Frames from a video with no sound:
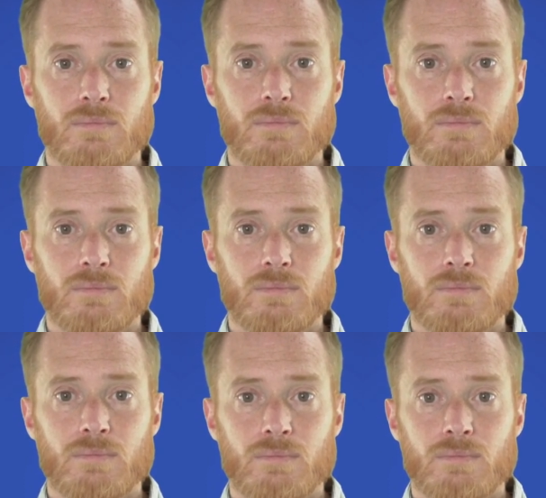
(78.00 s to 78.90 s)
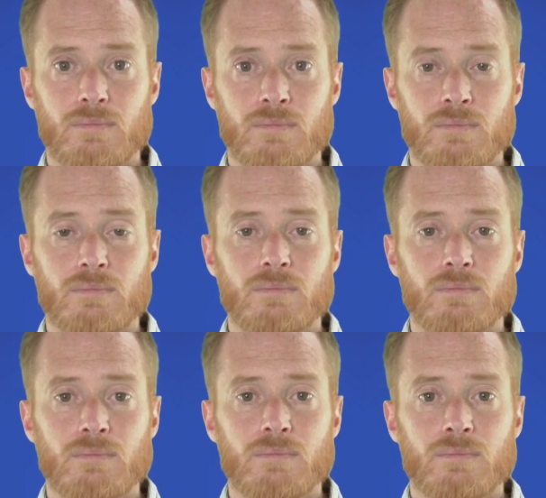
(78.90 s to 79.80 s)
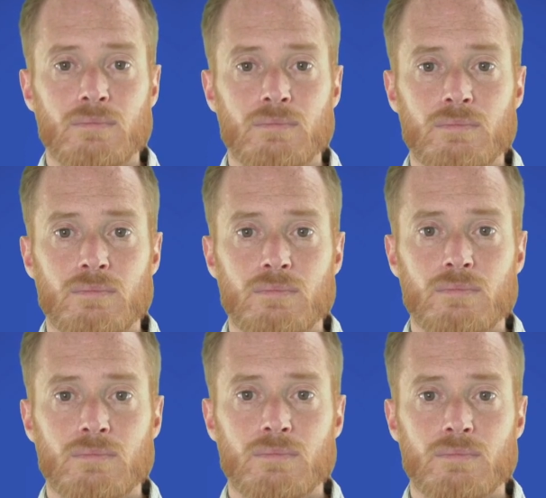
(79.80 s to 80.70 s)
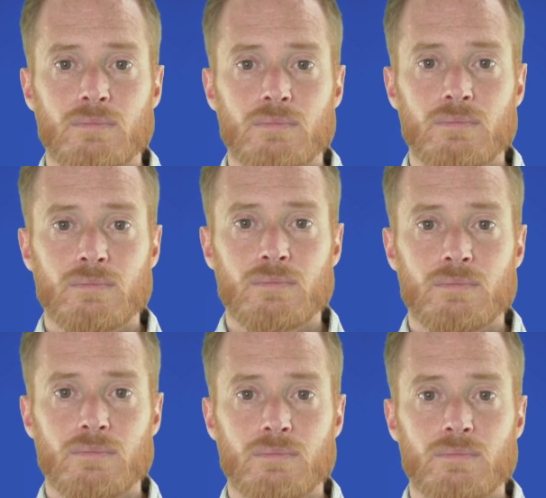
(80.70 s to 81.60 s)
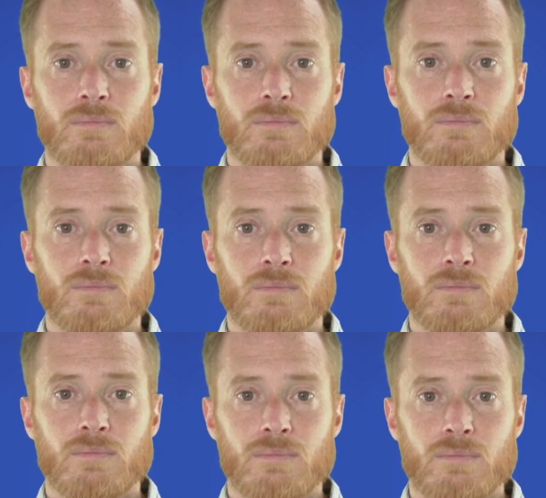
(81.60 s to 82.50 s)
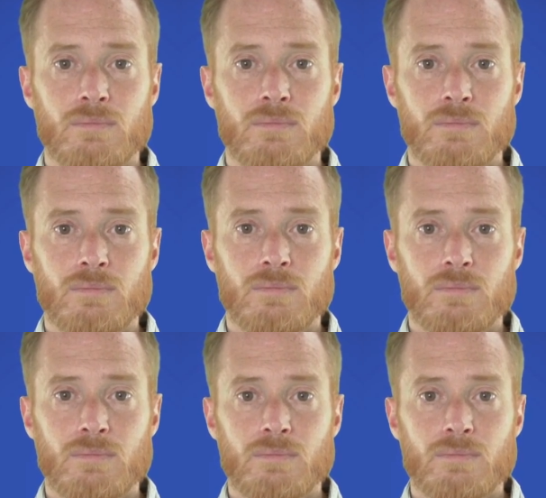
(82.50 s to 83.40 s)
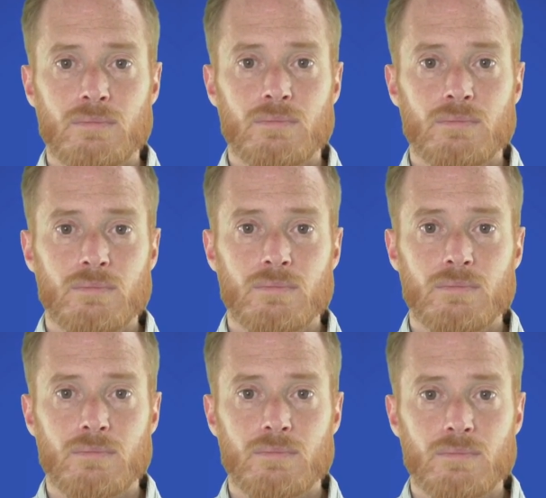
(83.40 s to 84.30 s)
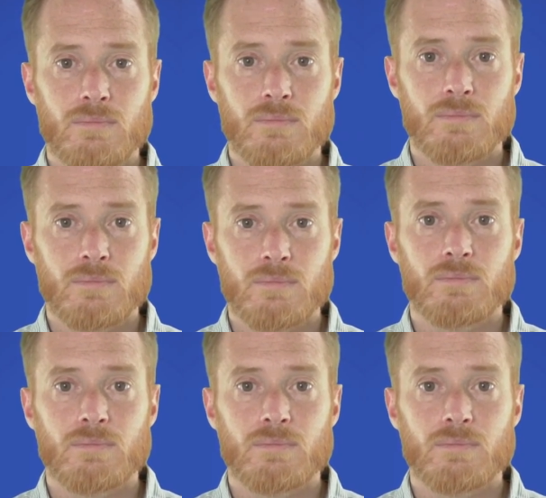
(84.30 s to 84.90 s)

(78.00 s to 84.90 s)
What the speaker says: This person isn't speaking.